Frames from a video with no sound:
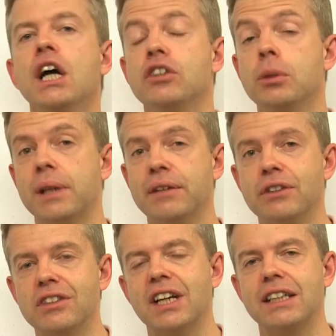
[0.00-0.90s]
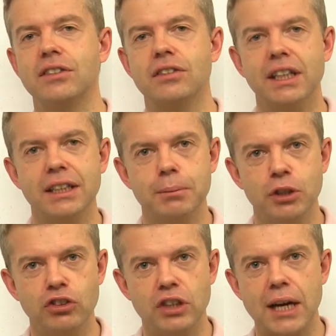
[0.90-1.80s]
Do whatever it takes to take the
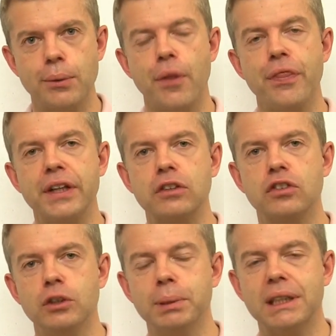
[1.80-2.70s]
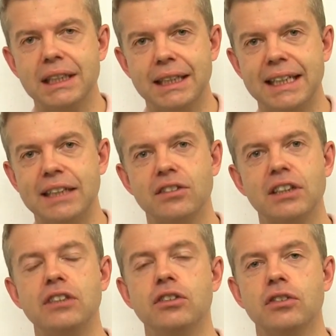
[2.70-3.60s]
emotion out and think super clearly and
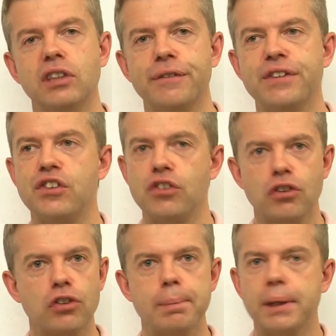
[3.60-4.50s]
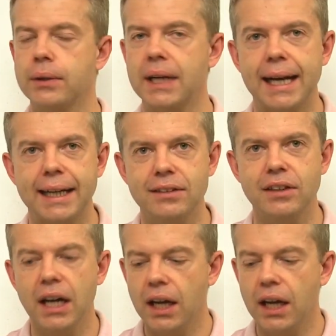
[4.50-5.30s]
say to yourself, this is just a poker hand.